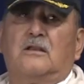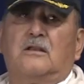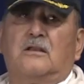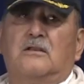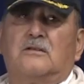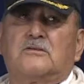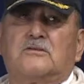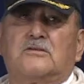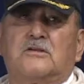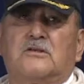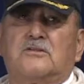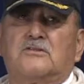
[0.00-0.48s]

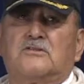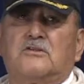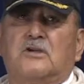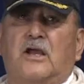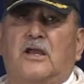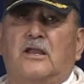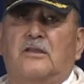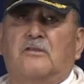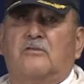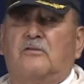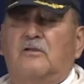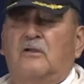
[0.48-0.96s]
the
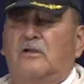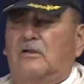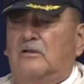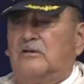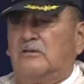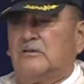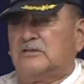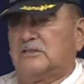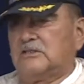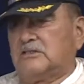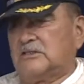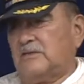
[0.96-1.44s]
sunshine
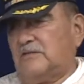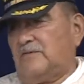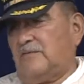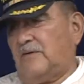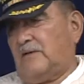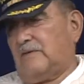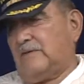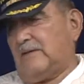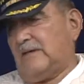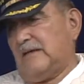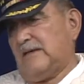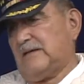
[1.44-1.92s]

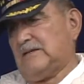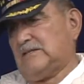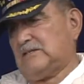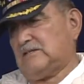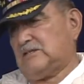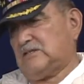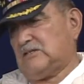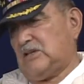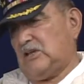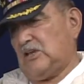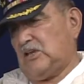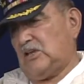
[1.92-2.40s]
365
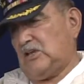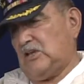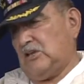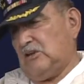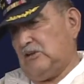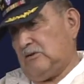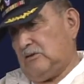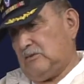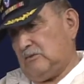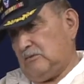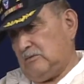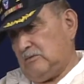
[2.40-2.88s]
days a
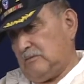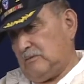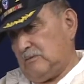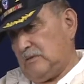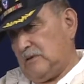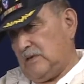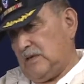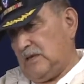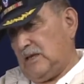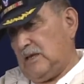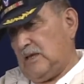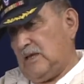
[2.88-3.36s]
year
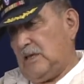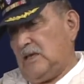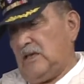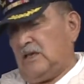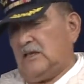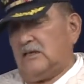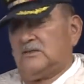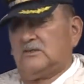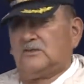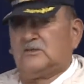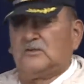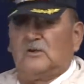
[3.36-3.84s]

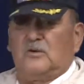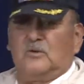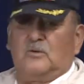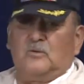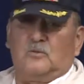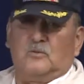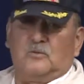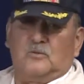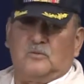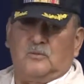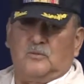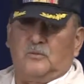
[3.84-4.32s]

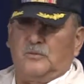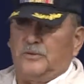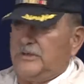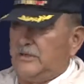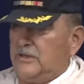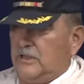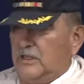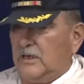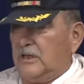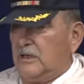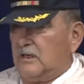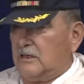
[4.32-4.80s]
so we
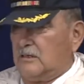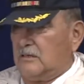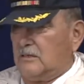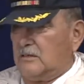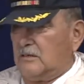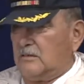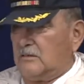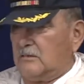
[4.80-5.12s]
done it.